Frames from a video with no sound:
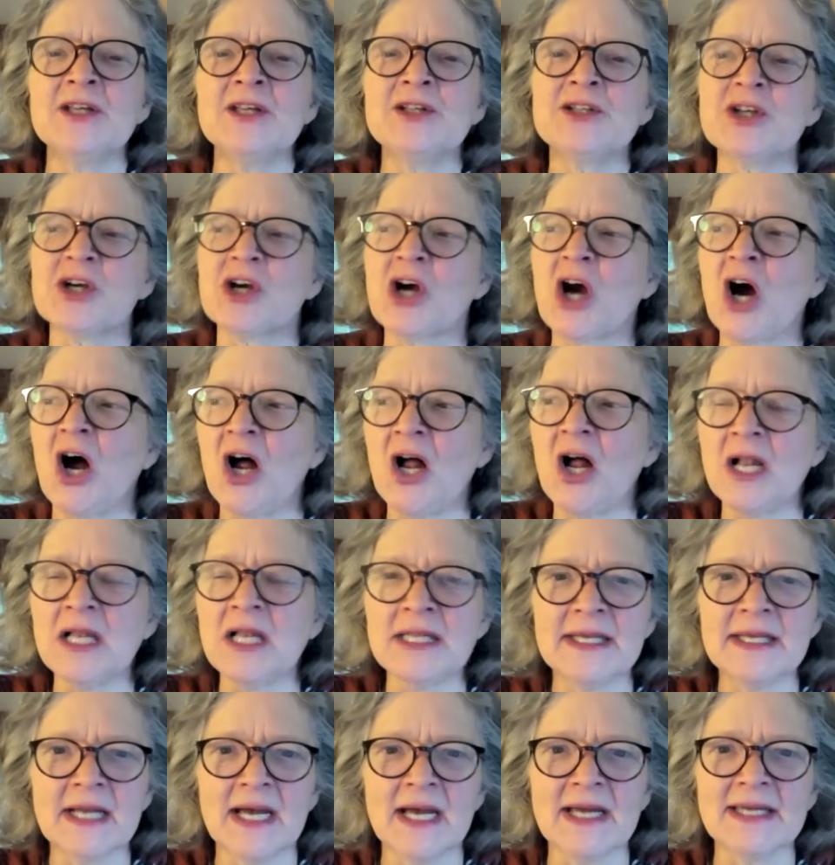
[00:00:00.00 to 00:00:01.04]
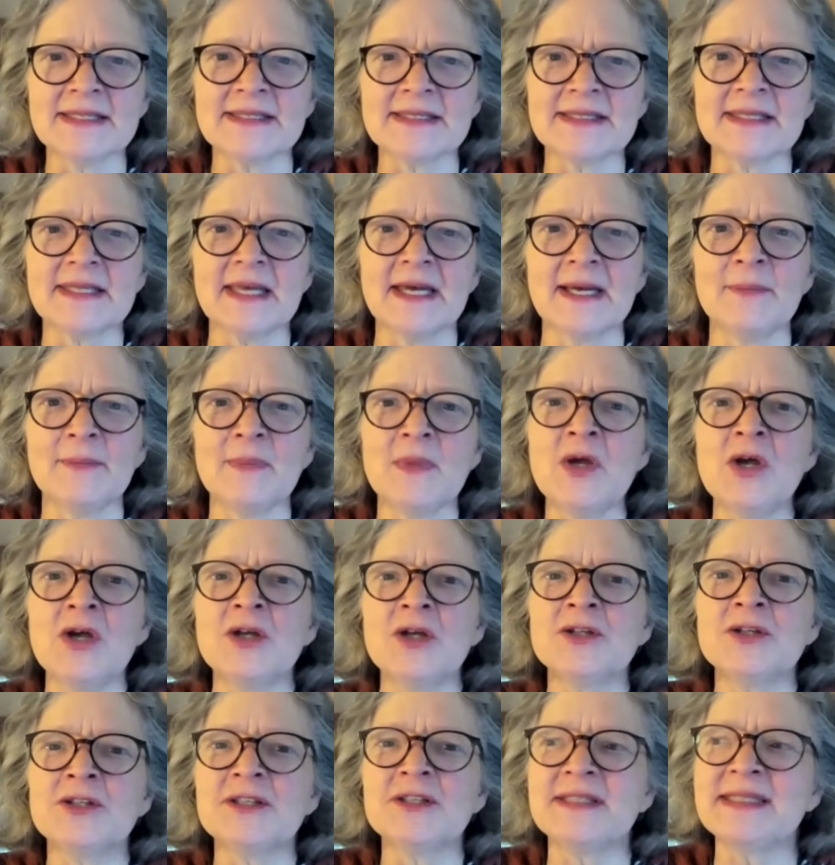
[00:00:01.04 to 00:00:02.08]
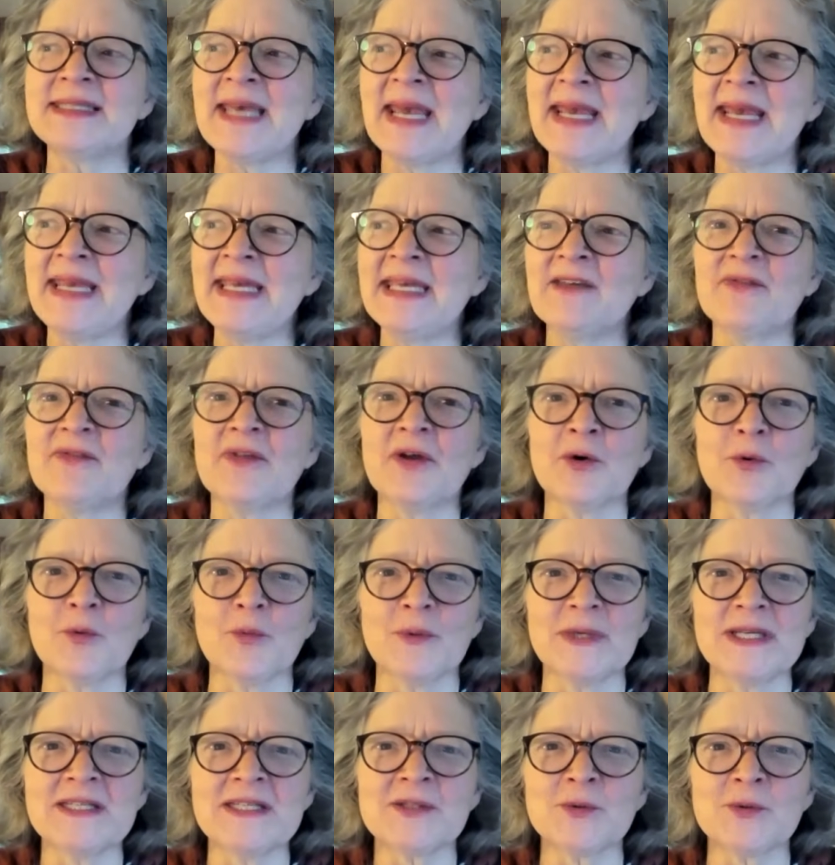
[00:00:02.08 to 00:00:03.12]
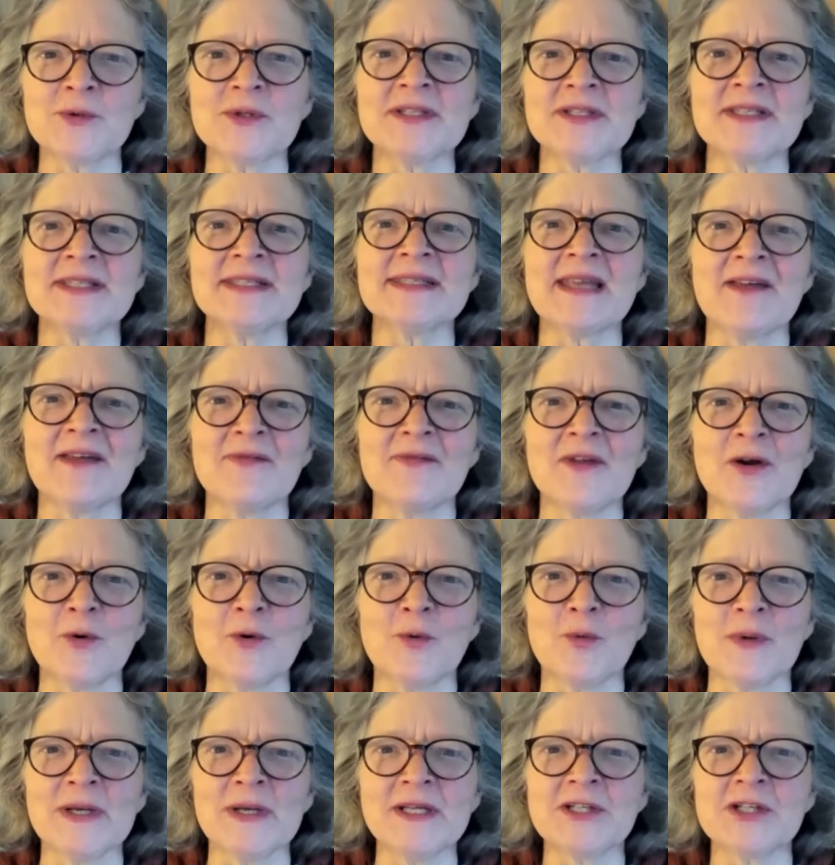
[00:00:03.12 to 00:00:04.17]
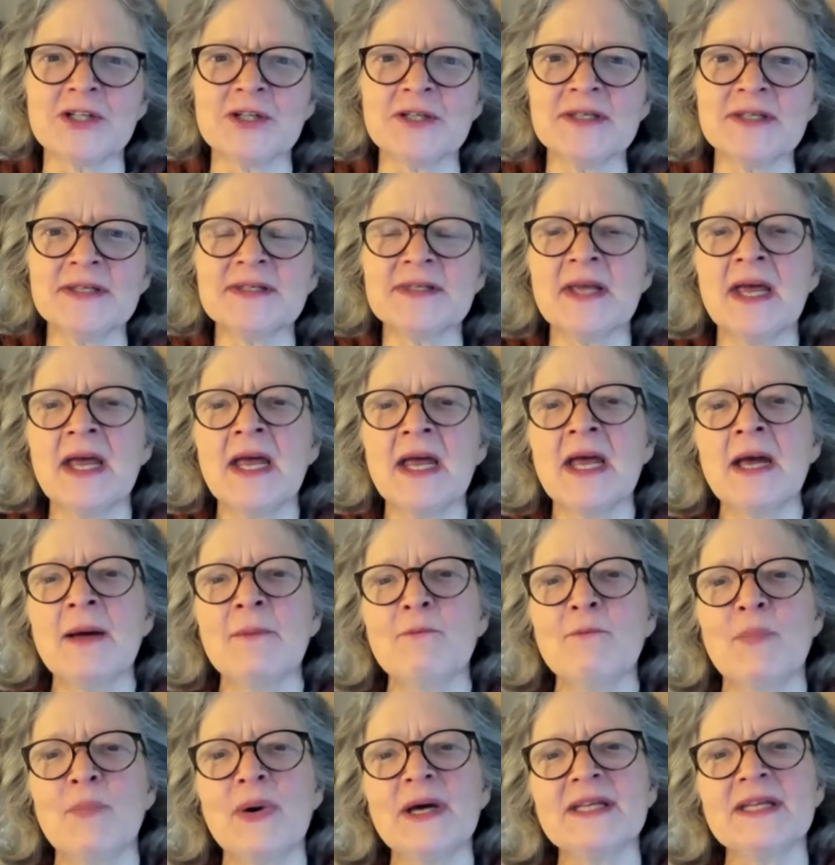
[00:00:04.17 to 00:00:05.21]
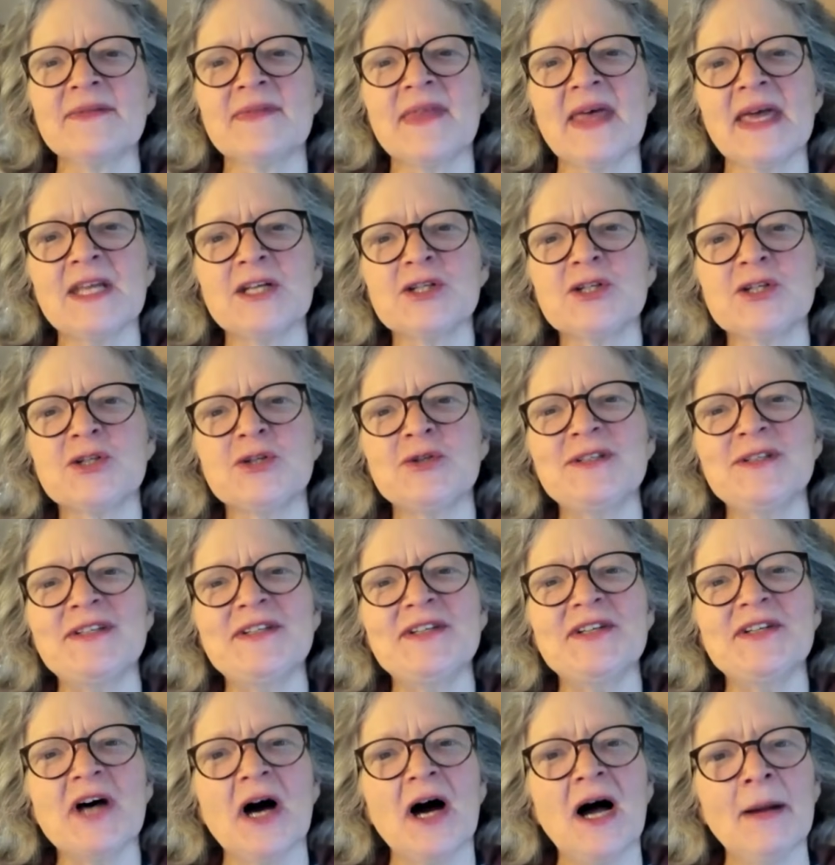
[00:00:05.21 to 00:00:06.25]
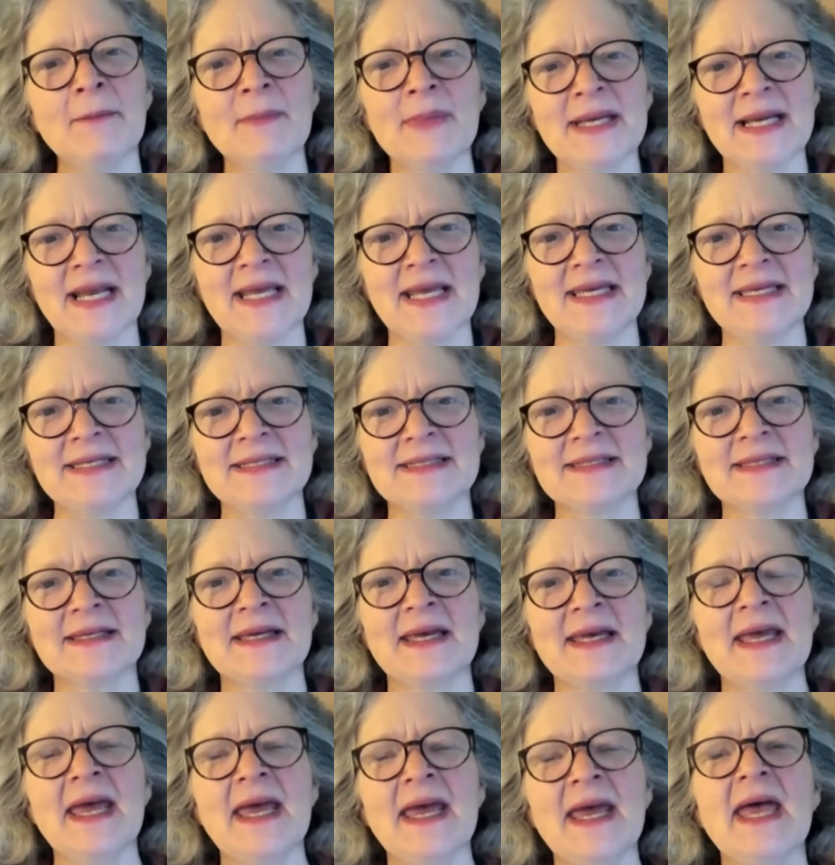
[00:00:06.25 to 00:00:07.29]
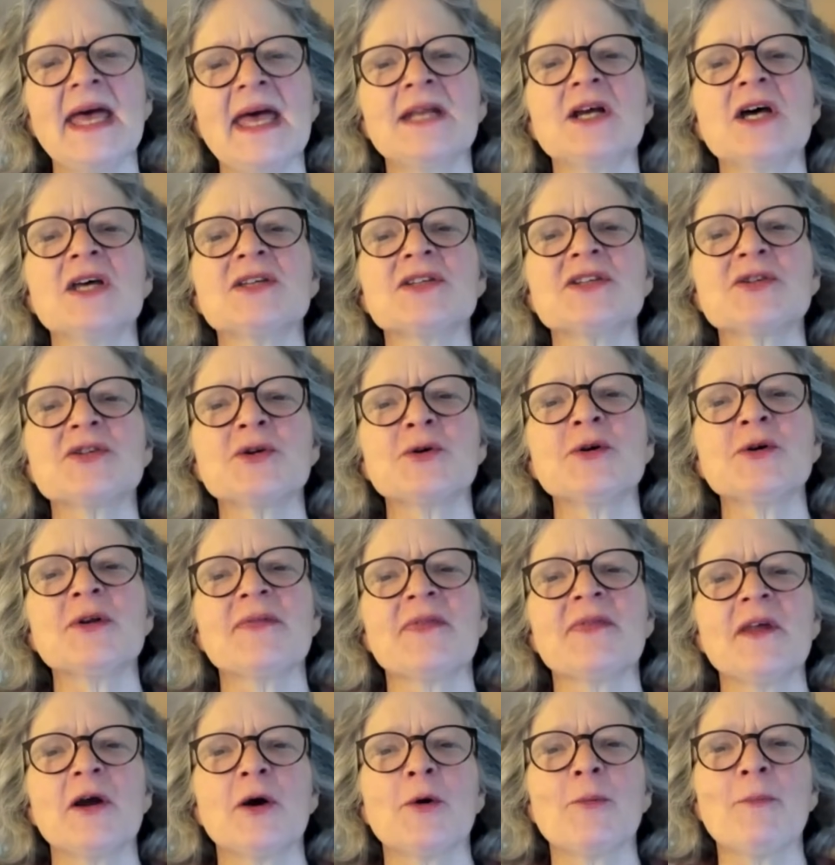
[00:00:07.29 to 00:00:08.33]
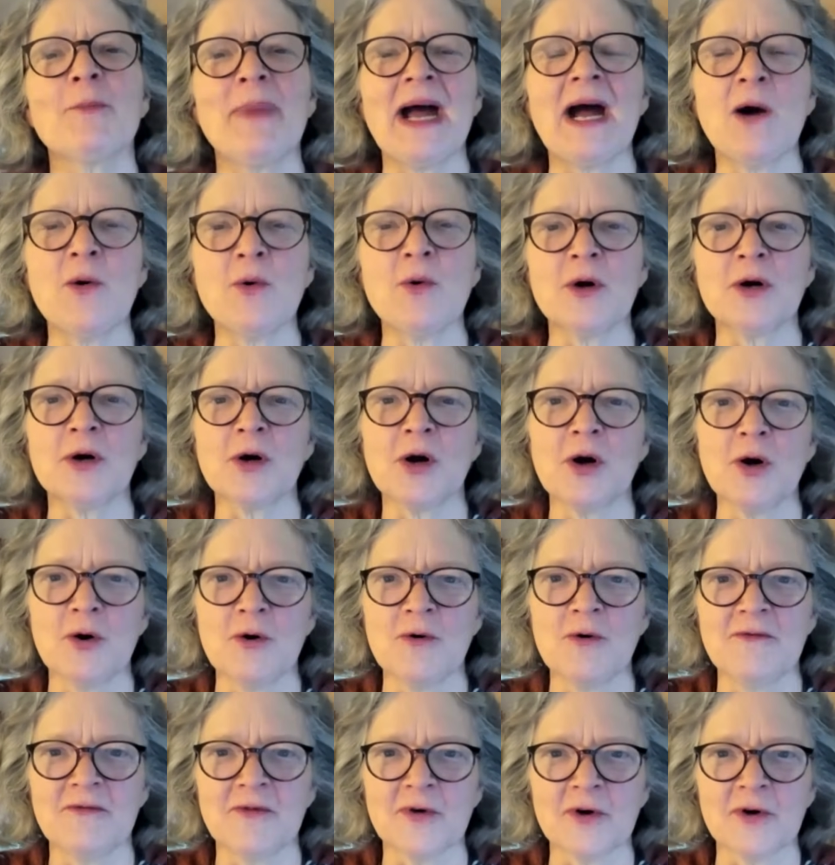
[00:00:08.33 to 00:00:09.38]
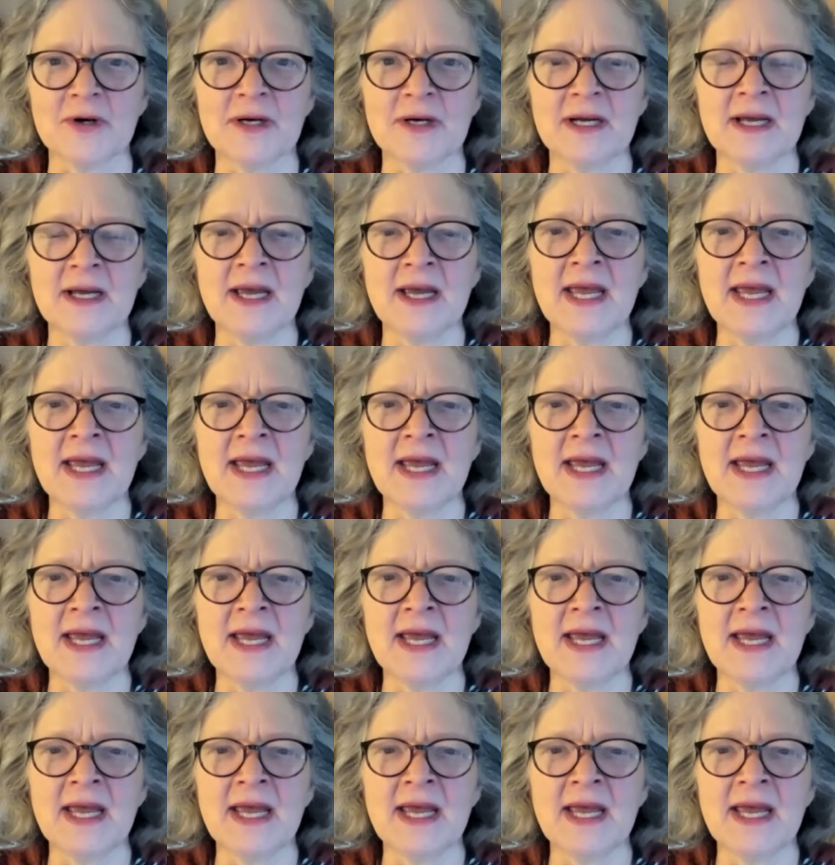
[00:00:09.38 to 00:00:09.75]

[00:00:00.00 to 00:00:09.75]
to colonize them, to take their resources and their riches, but then to dominate and assert their power over.